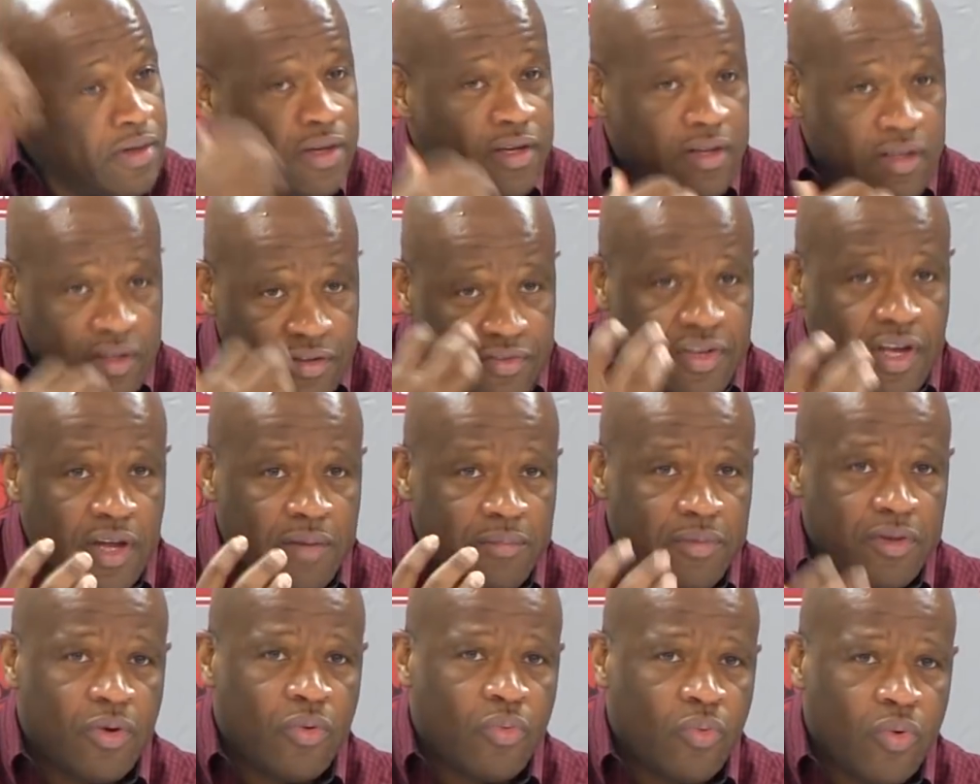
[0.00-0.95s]
And he's got to
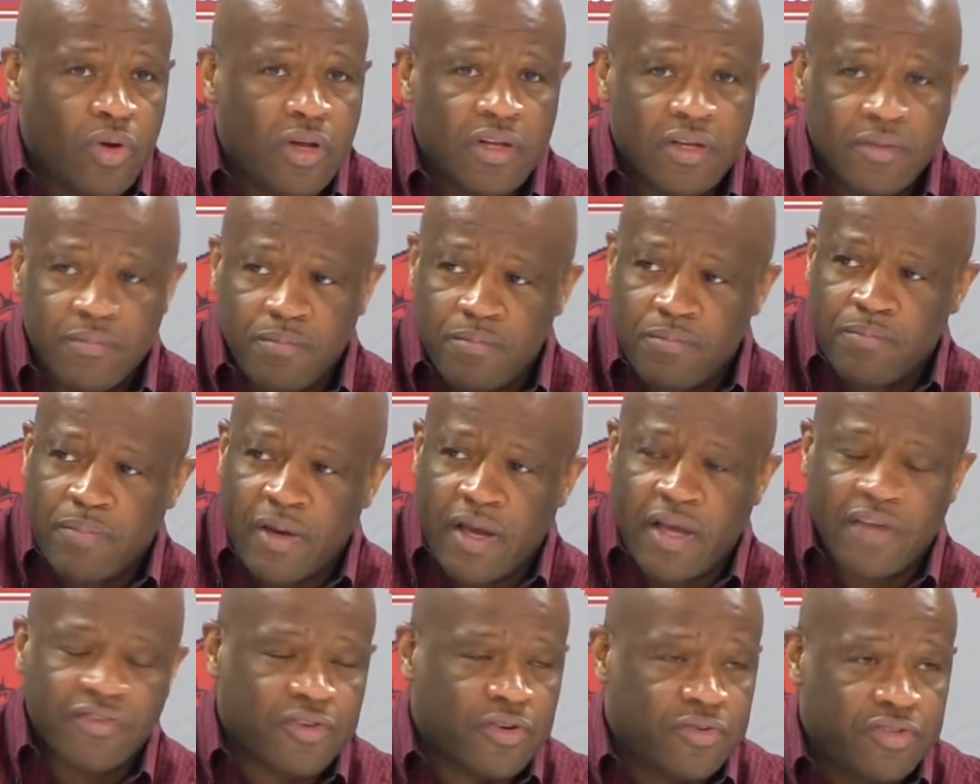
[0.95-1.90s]
be a willing
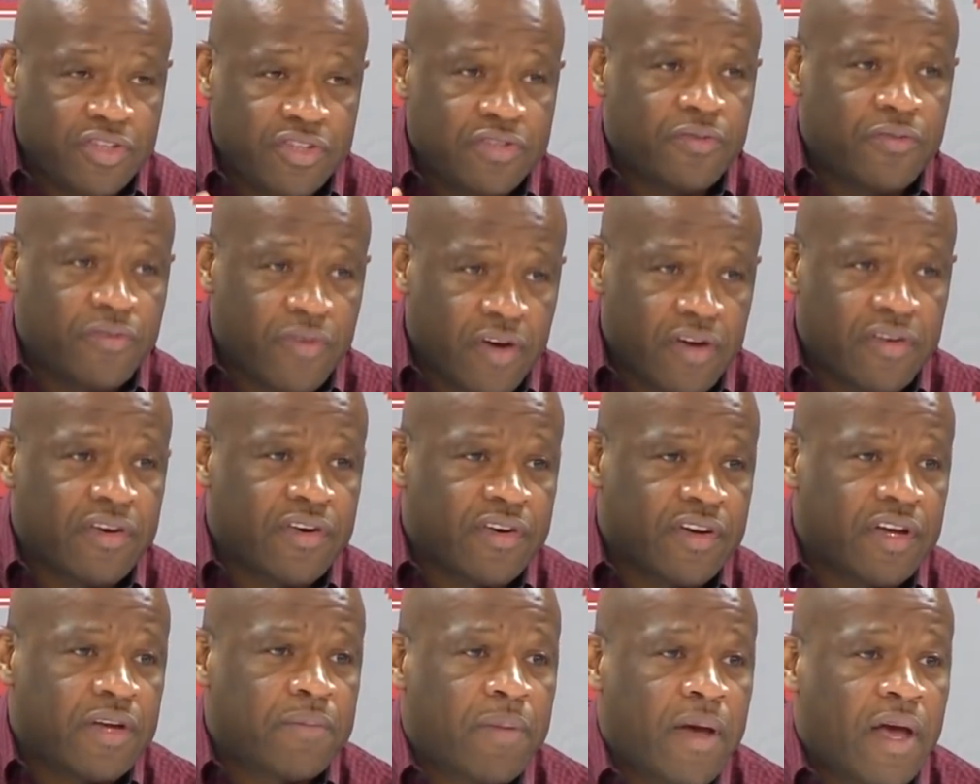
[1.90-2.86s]
passer. He's a very
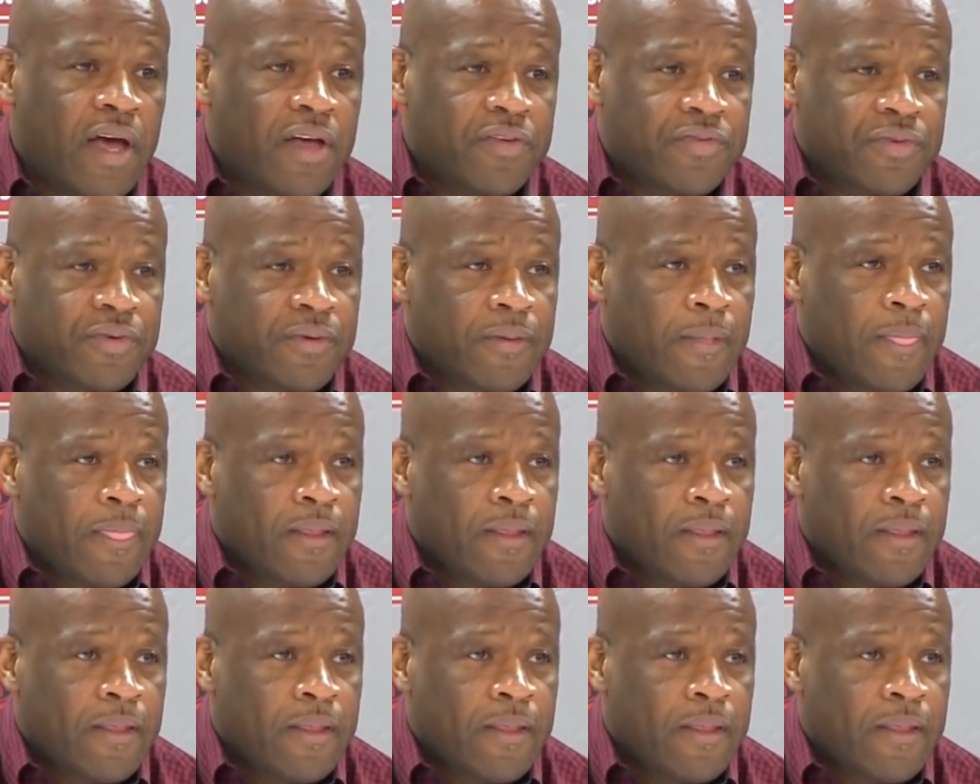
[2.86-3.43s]
good passer.